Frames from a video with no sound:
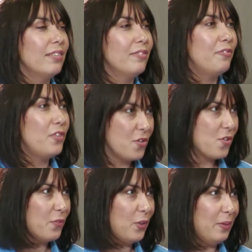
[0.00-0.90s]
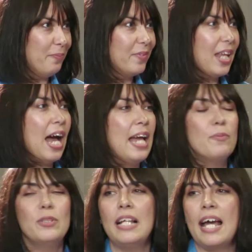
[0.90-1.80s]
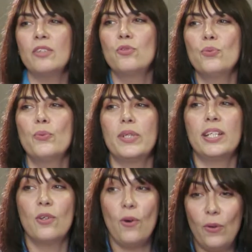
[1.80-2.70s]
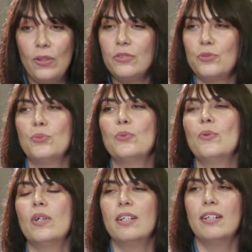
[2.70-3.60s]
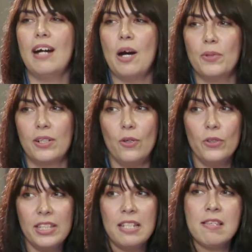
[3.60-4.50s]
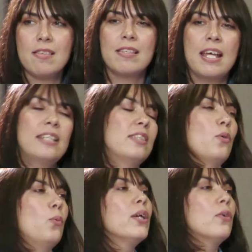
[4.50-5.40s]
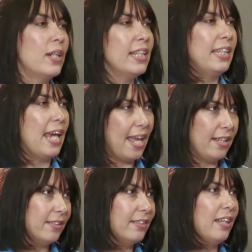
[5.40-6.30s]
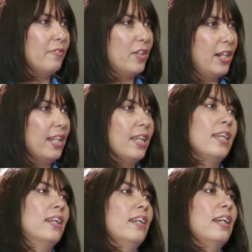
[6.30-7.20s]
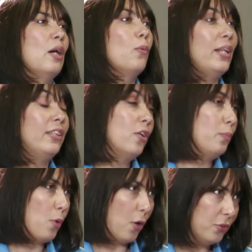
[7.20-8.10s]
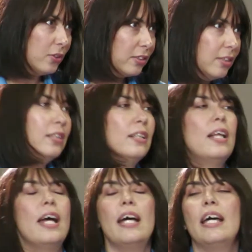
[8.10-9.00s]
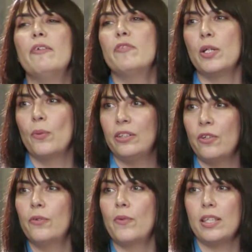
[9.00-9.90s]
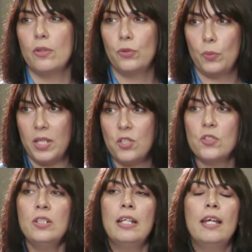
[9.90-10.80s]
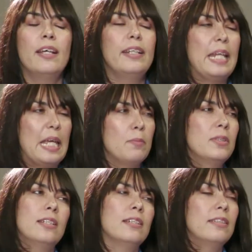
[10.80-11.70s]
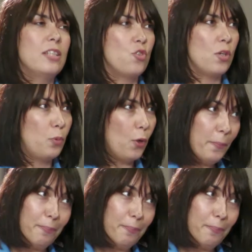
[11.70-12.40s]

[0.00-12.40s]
first of all, I would like to recall to our audience that we already had a very well-known product, a very well-known radio automation named DJ Pro.